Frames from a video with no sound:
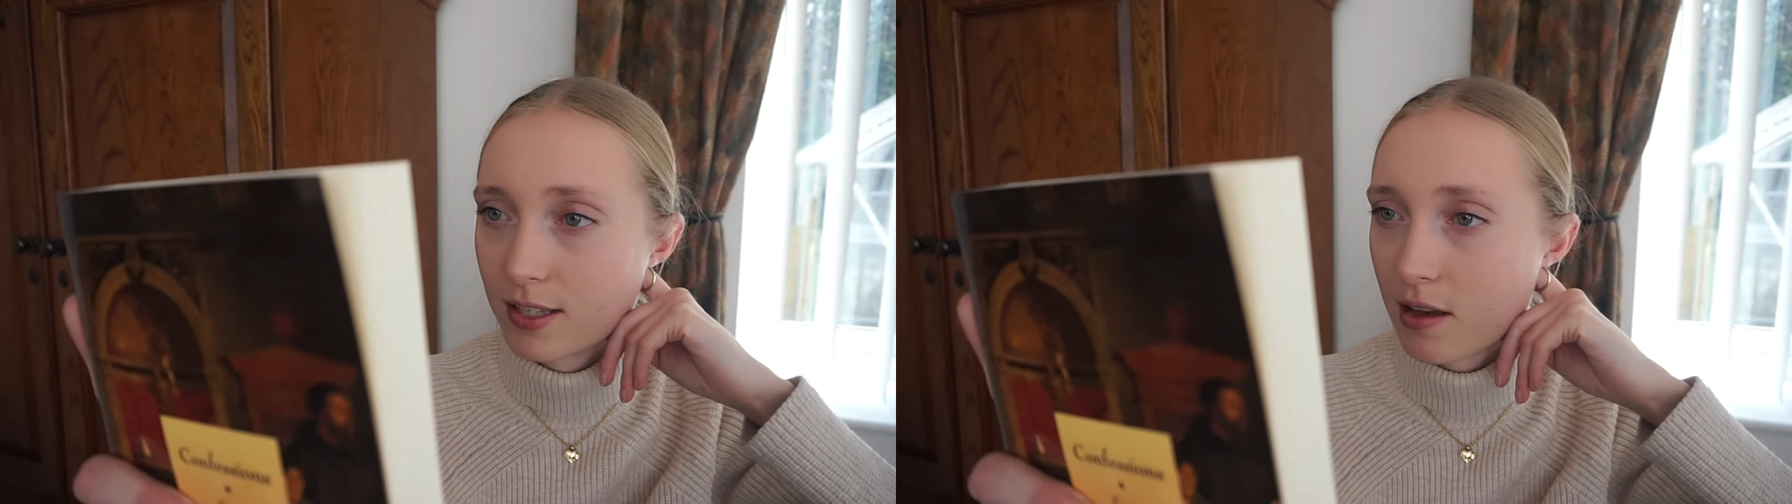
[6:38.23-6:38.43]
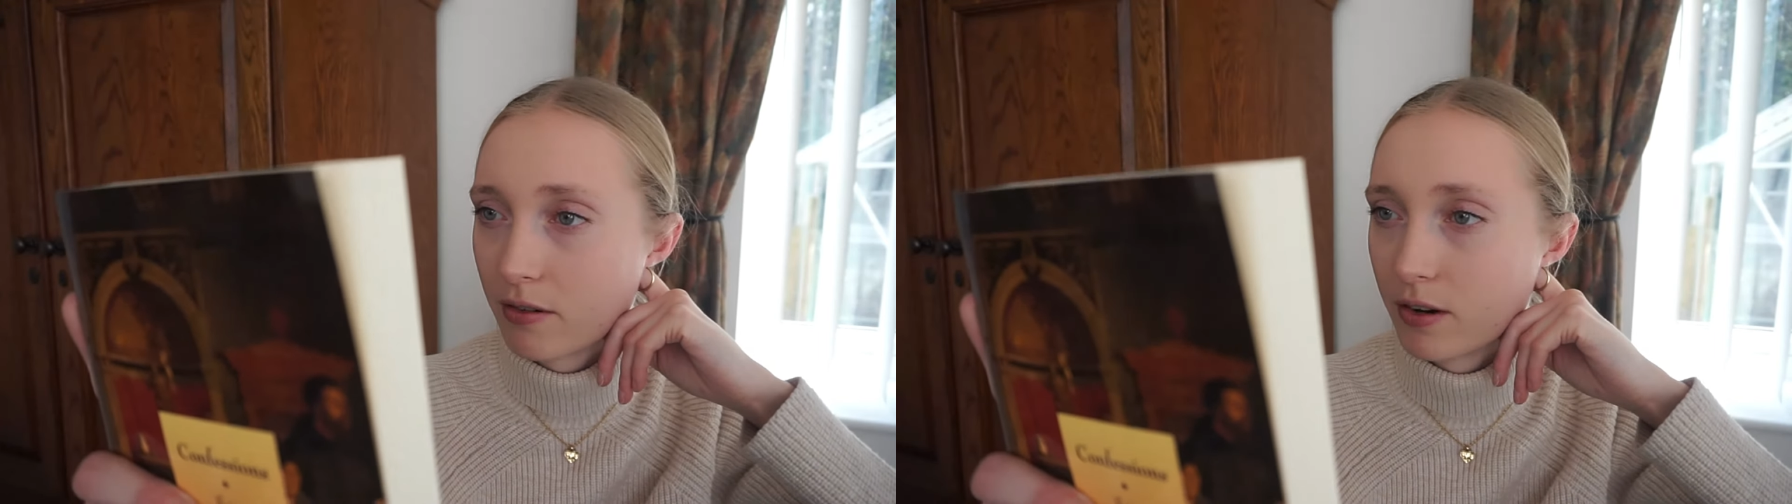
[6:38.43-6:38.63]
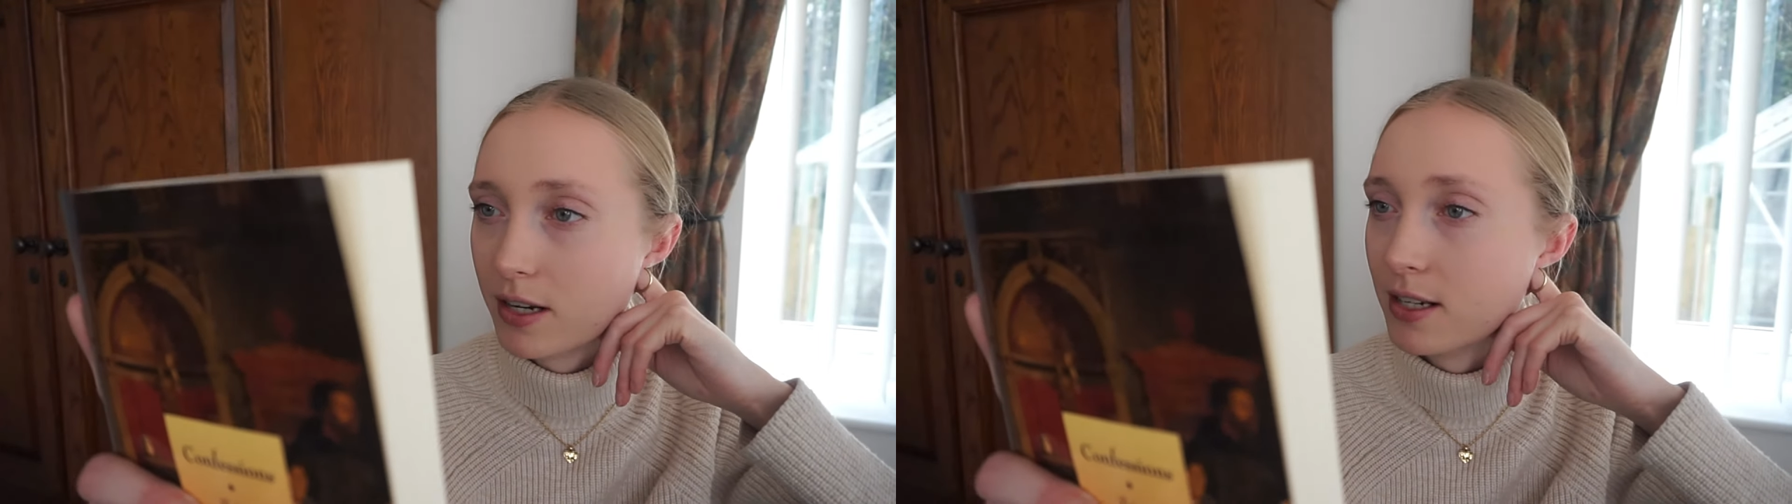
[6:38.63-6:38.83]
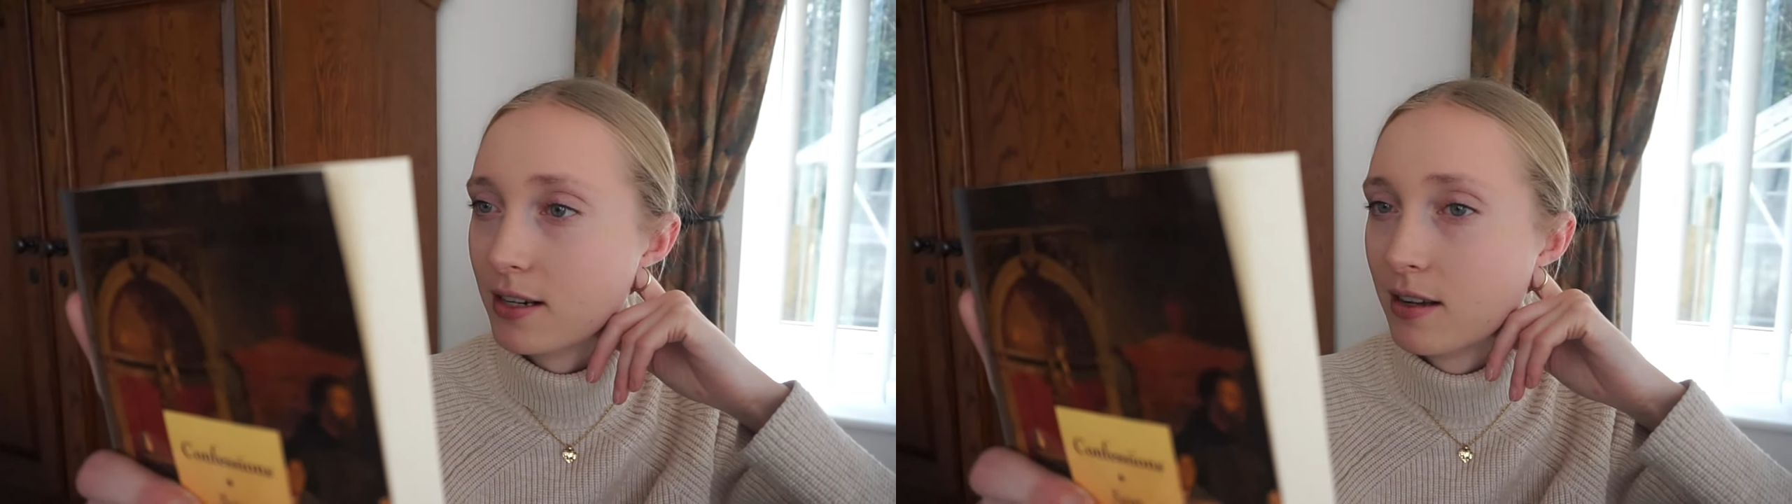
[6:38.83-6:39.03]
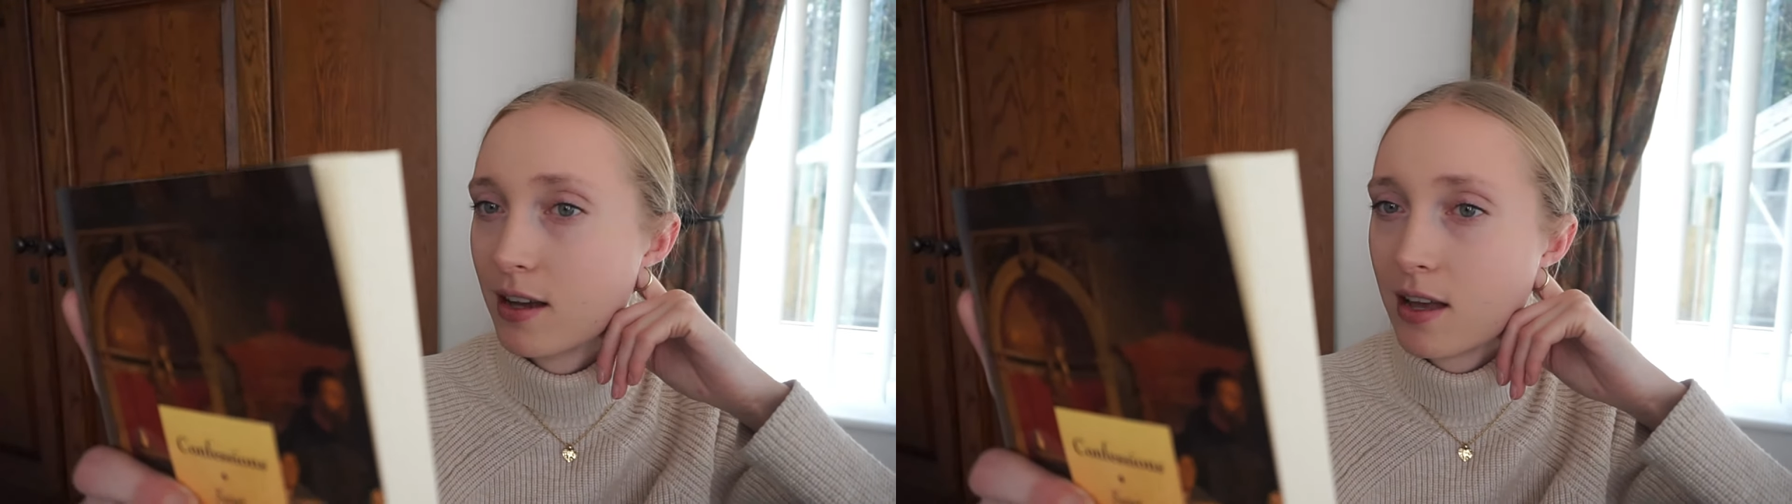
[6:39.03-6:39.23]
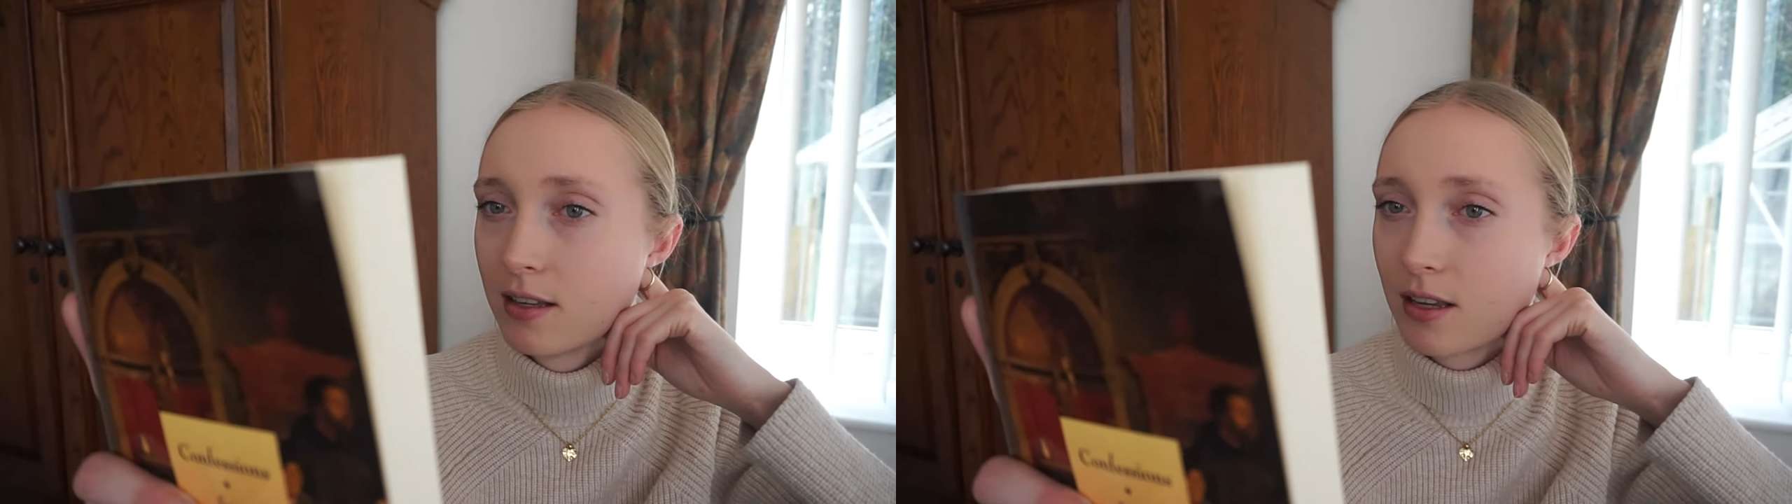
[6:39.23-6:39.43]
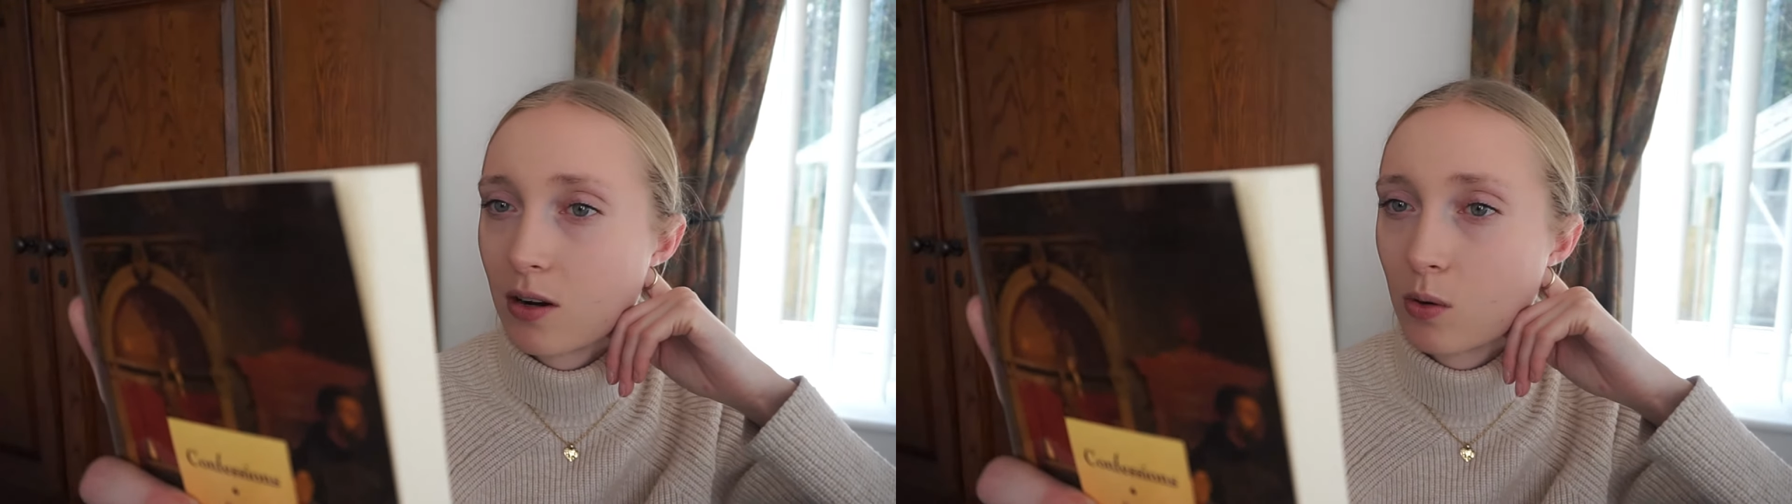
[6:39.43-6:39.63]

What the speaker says: ever written, St.